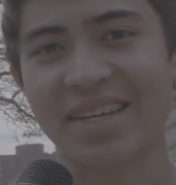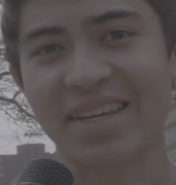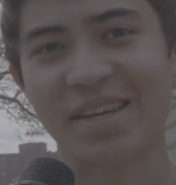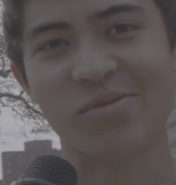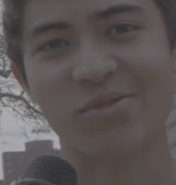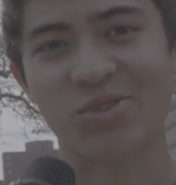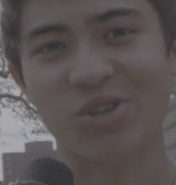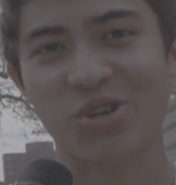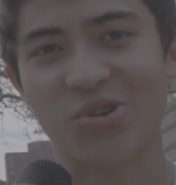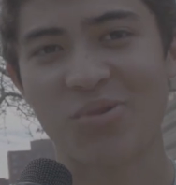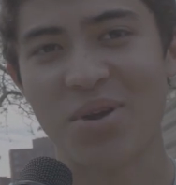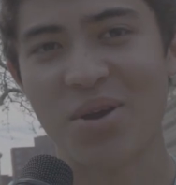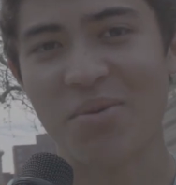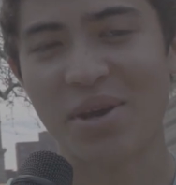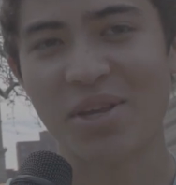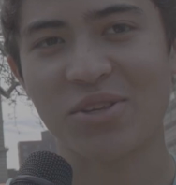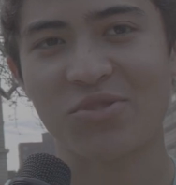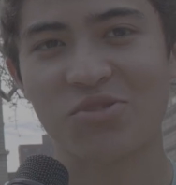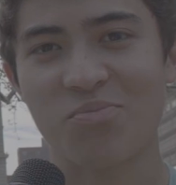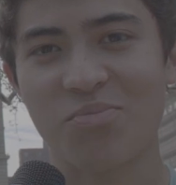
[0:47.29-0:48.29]
It was a great
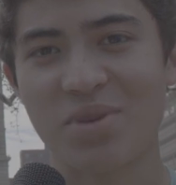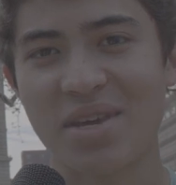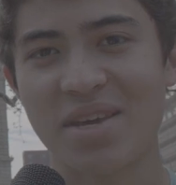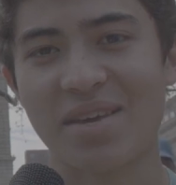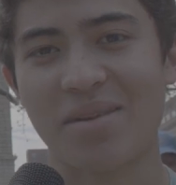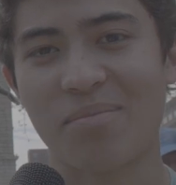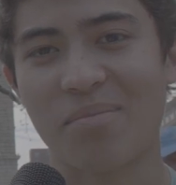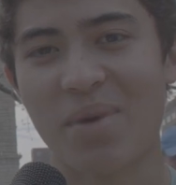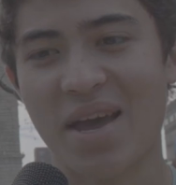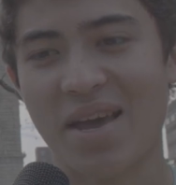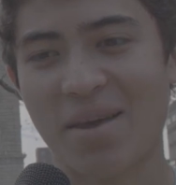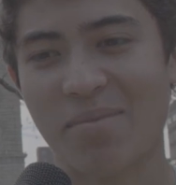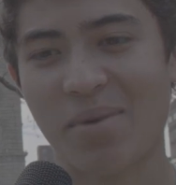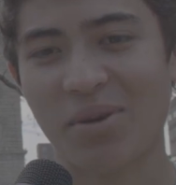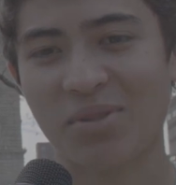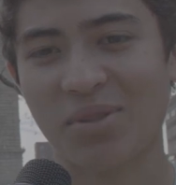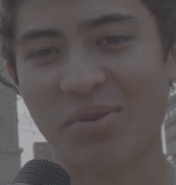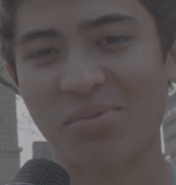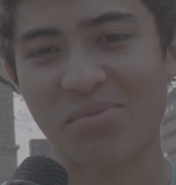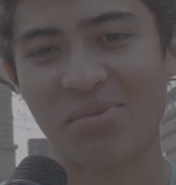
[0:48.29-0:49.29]
race for me.
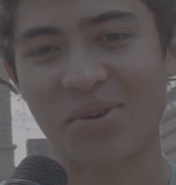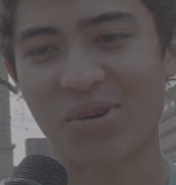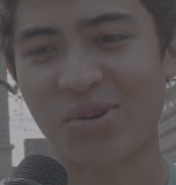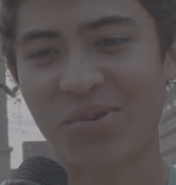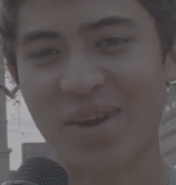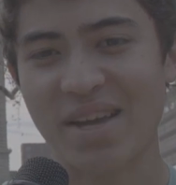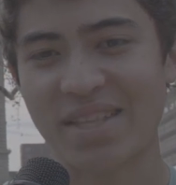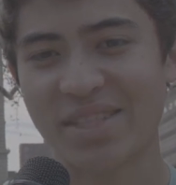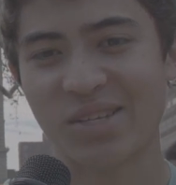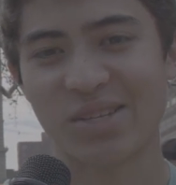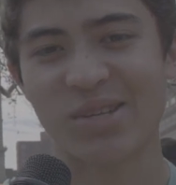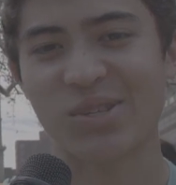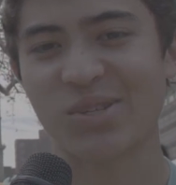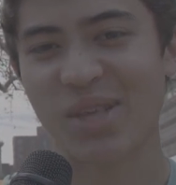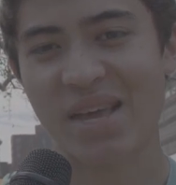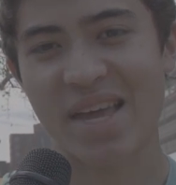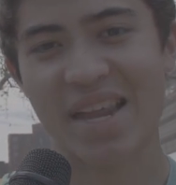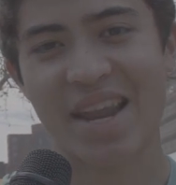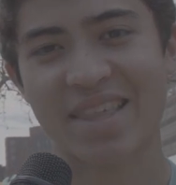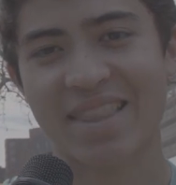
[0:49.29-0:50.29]
My only regret is
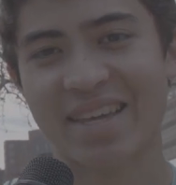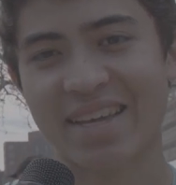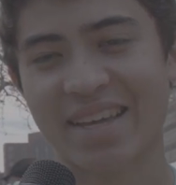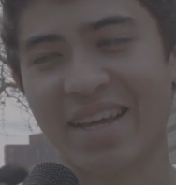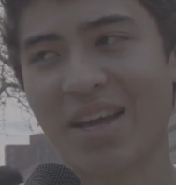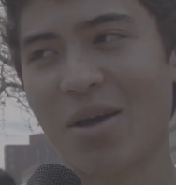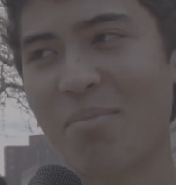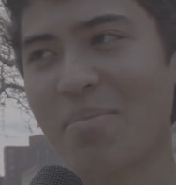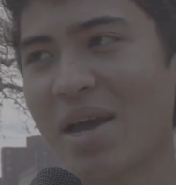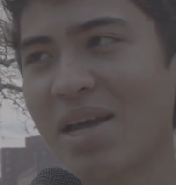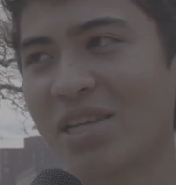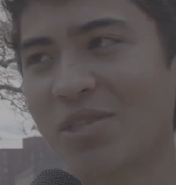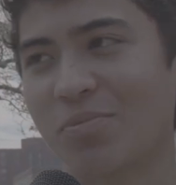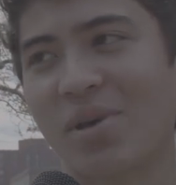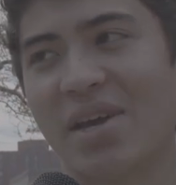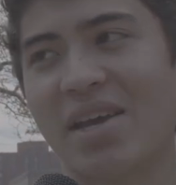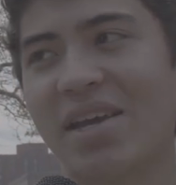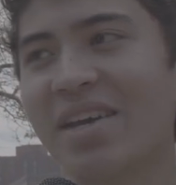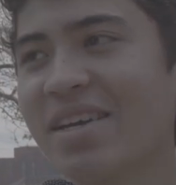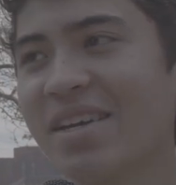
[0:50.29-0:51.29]
that I think I got passed
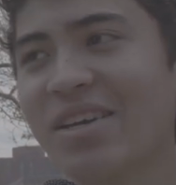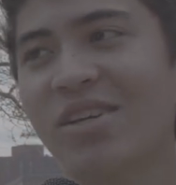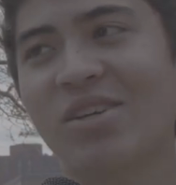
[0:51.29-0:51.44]
by